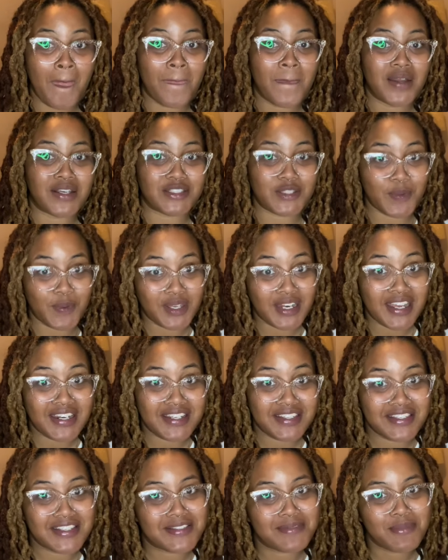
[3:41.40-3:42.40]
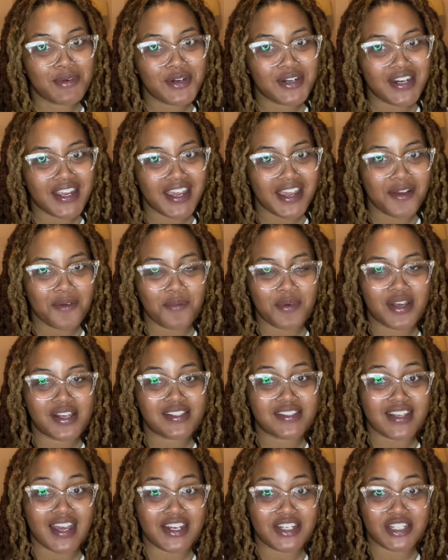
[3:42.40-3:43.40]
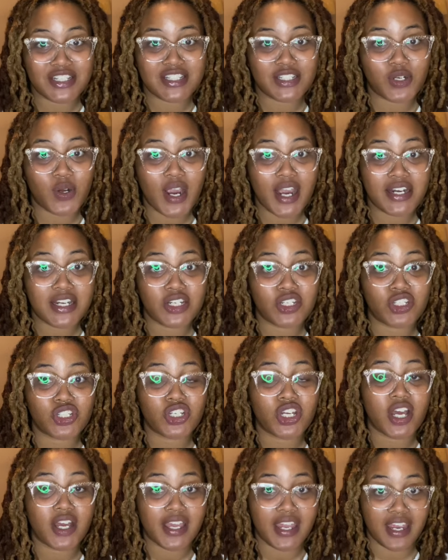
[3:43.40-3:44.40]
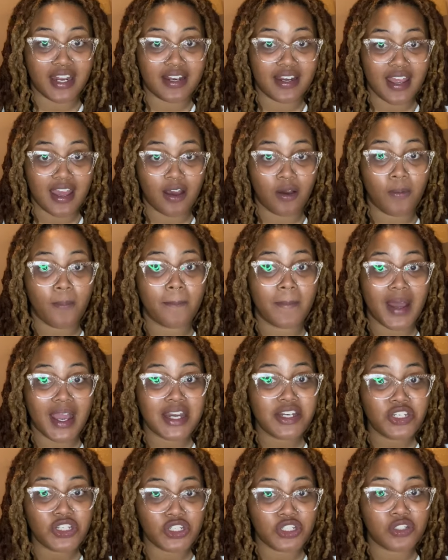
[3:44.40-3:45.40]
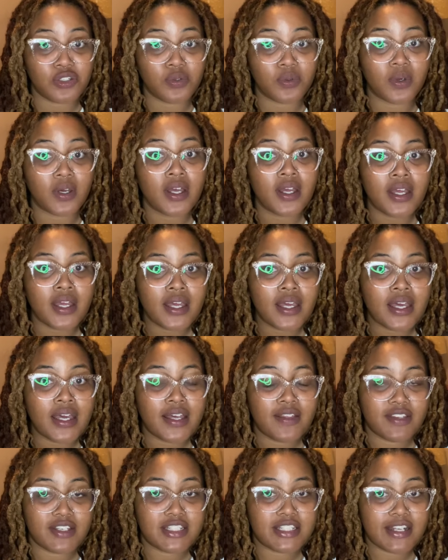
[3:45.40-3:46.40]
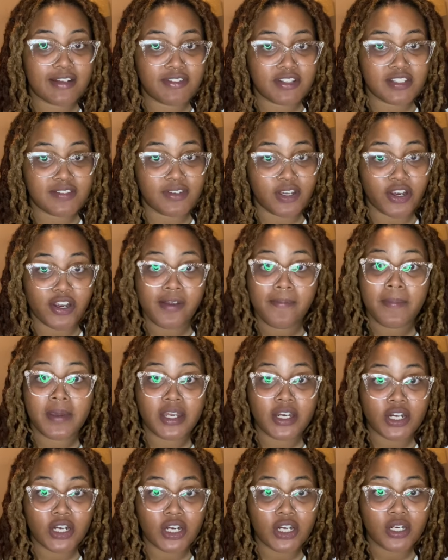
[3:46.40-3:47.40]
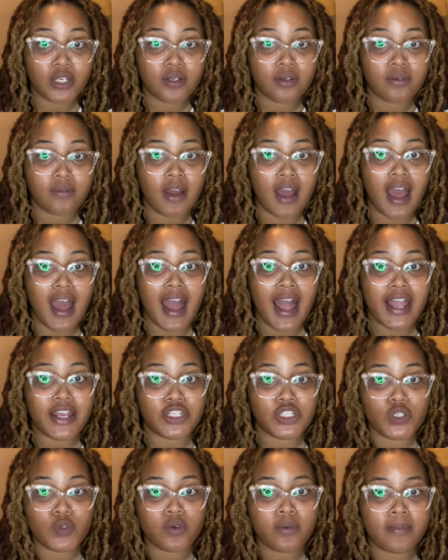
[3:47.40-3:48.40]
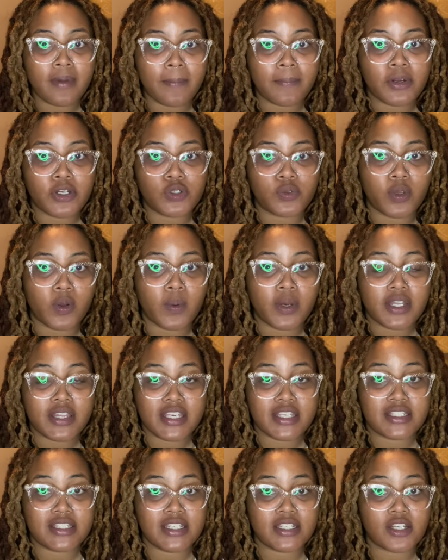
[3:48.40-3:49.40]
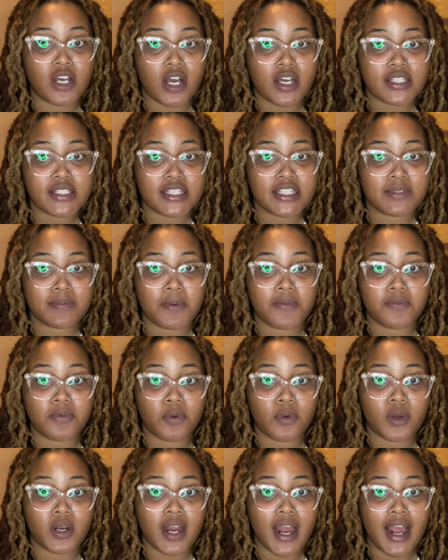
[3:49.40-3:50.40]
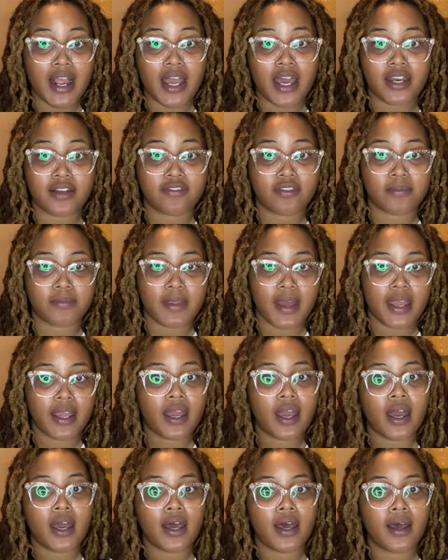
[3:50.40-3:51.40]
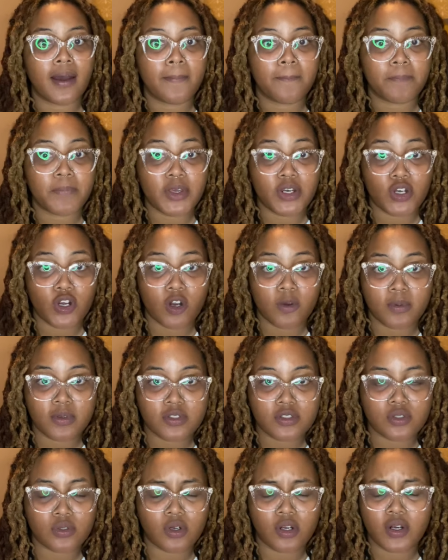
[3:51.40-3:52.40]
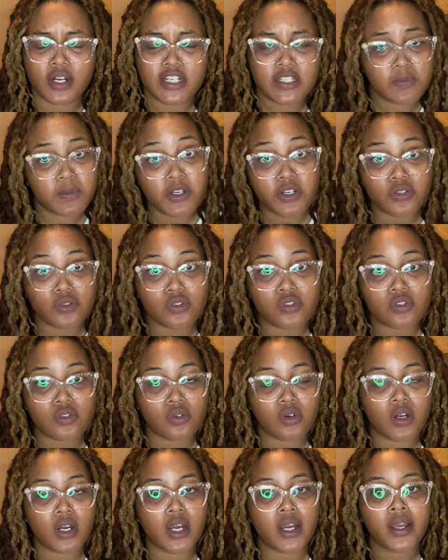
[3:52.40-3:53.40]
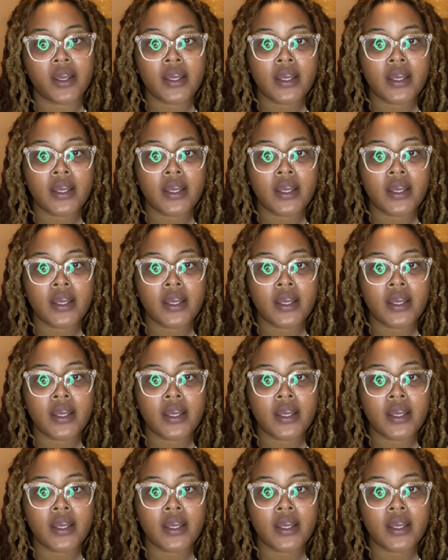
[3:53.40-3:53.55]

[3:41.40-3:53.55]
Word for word: so what I did this morning was I just tried to chug it. Now, mind you, this stuff is very bitter, I do remember doing one of these detoxes before. I got it from like um, an herbal store or a spiritual store,